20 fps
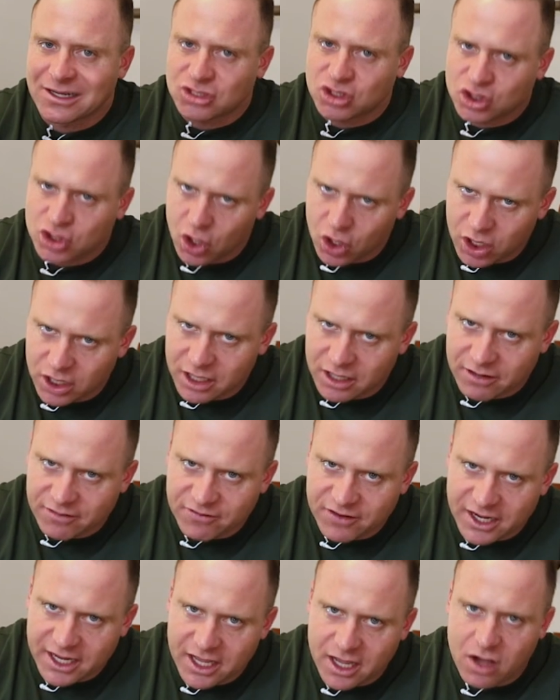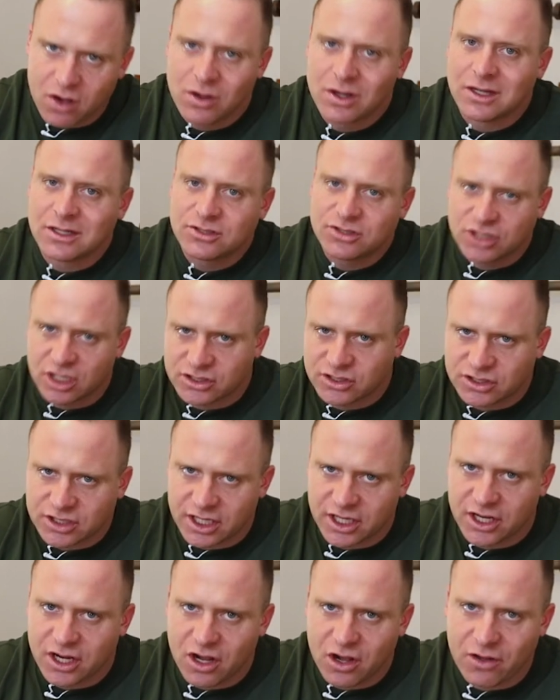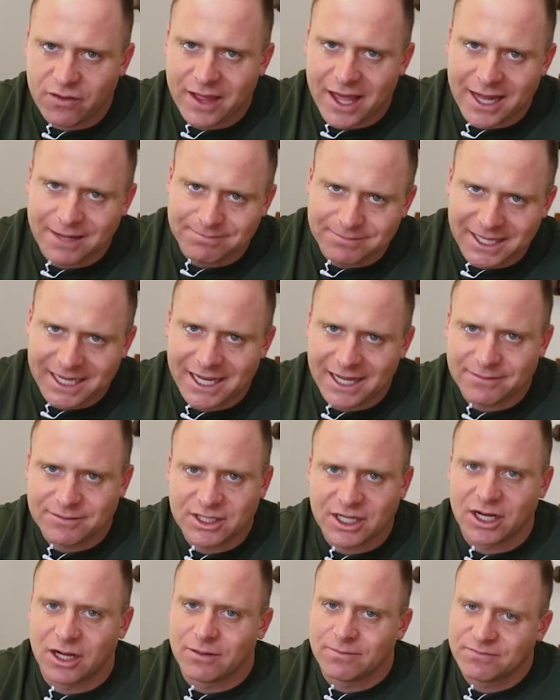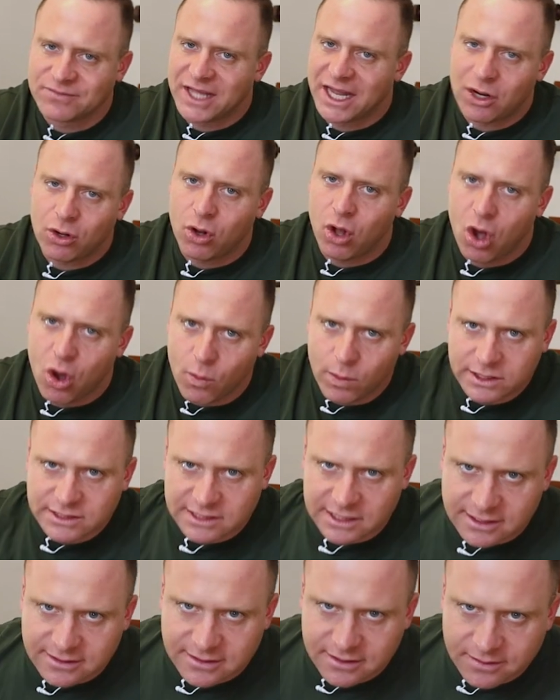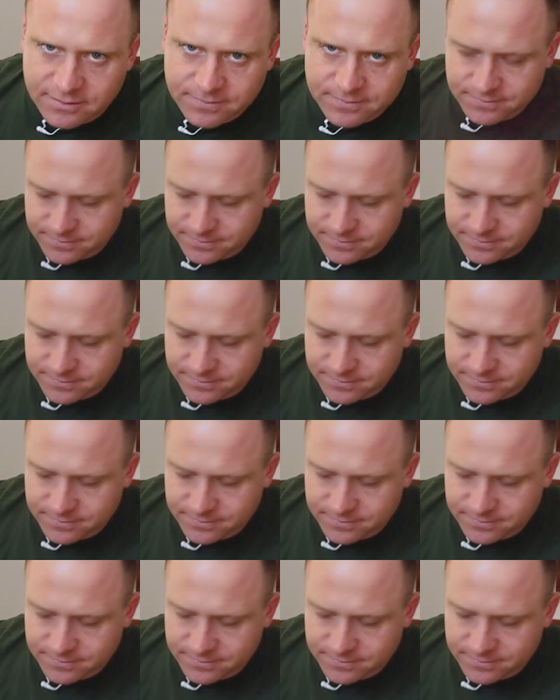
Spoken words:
and show you a little video just so you know that, yeah, you know, they don't always listen.